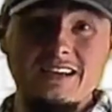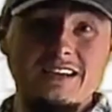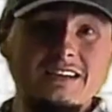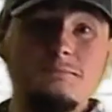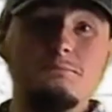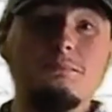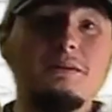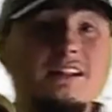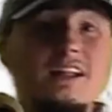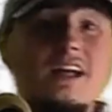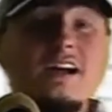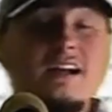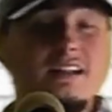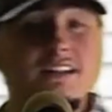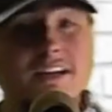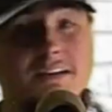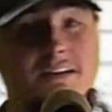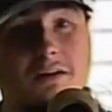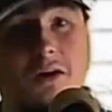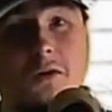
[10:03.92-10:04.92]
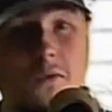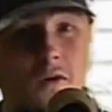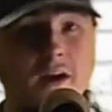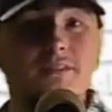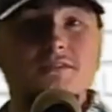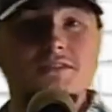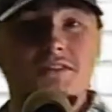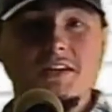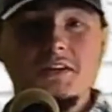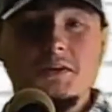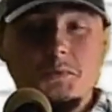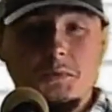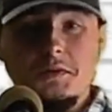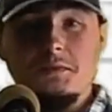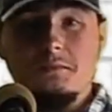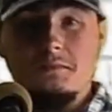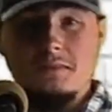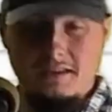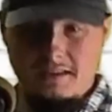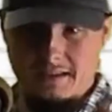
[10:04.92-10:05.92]
But luckily, my wife stuck with
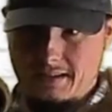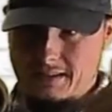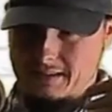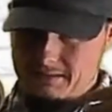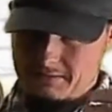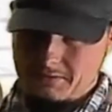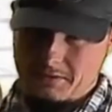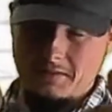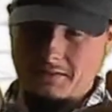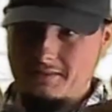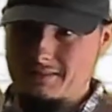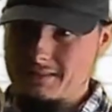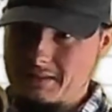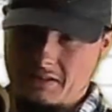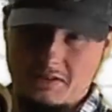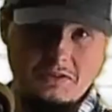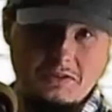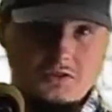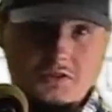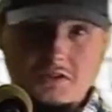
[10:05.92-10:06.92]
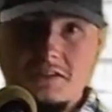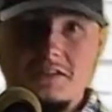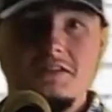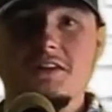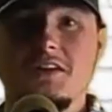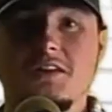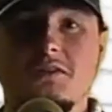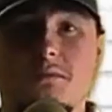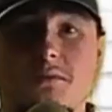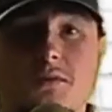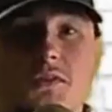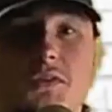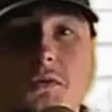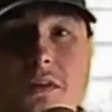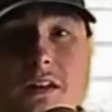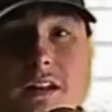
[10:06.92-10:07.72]
me, and she stuck with me through a